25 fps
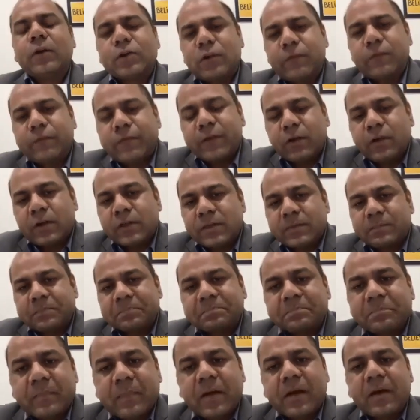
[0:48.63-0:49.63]
viewers,
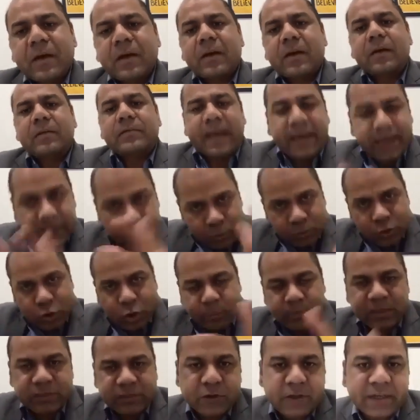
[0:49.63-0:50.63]
thank you so
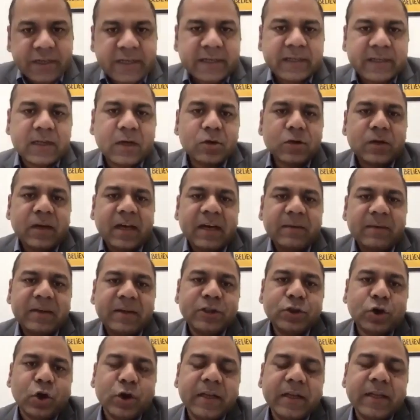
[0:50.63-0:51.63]
much for taking our time
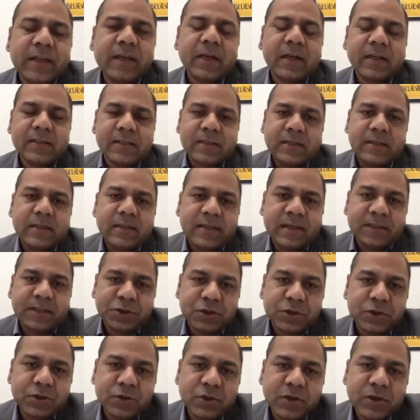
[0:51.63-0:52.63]
and joining us in this
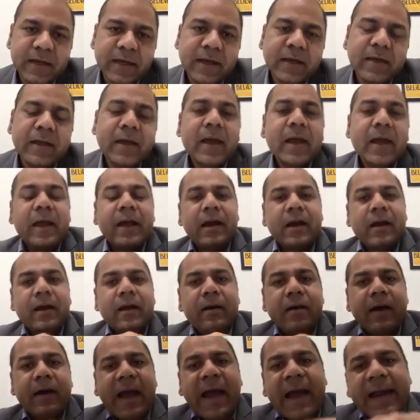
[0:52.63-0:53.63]
session today.
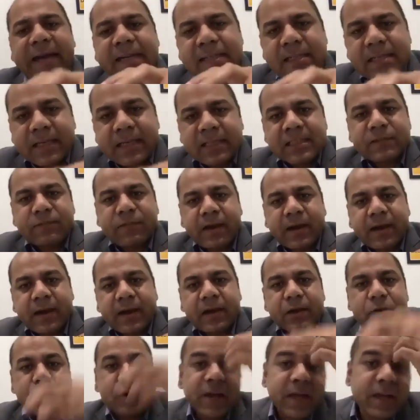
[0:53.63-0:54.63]
At
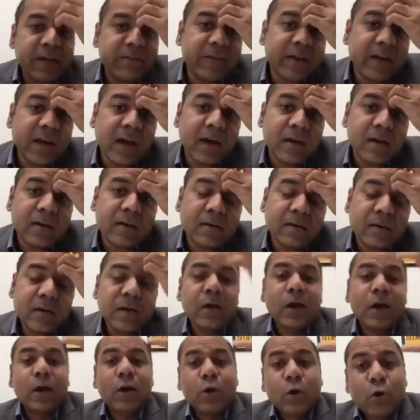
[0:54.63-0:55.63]
Ceasefire today, we are a
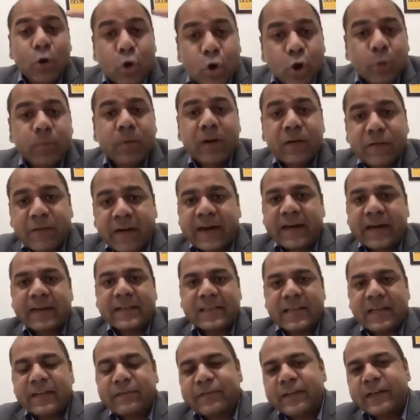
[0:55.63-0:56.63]
global fire
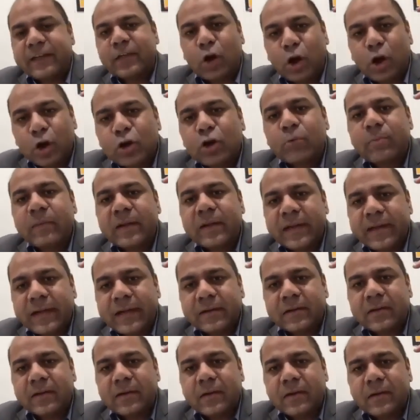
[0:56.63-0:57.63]
safety
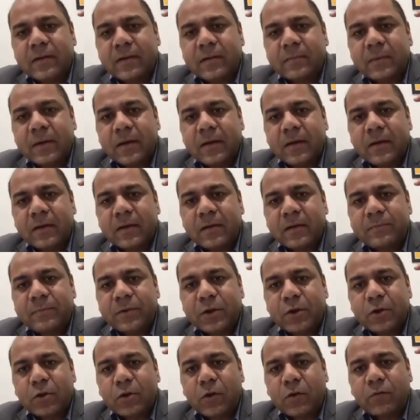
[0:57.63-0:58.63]
conglomerate,
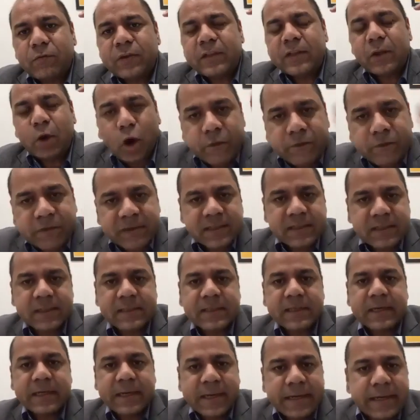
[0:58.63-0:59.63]
with
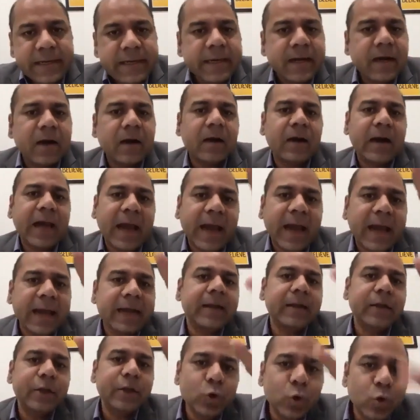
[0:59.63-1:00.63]
offices in India and
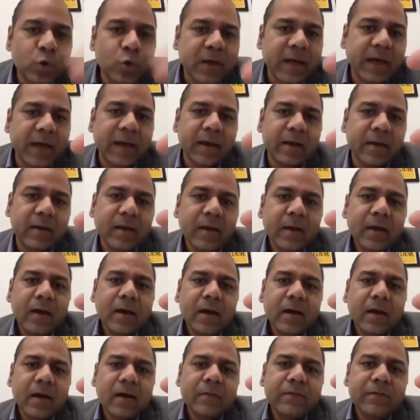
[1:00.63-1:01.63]
in
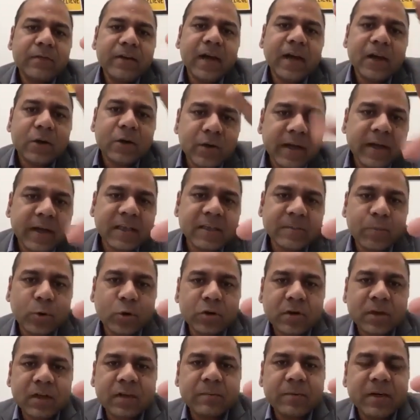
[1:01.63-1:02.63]
UK. We are today
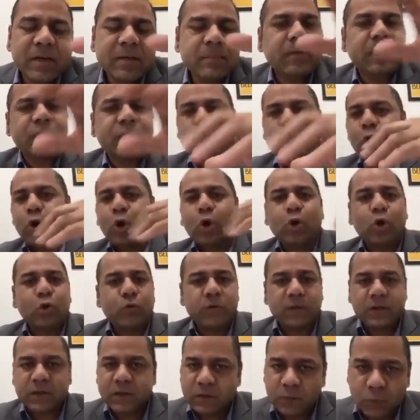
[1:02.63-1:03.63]
exporting pretty much all over the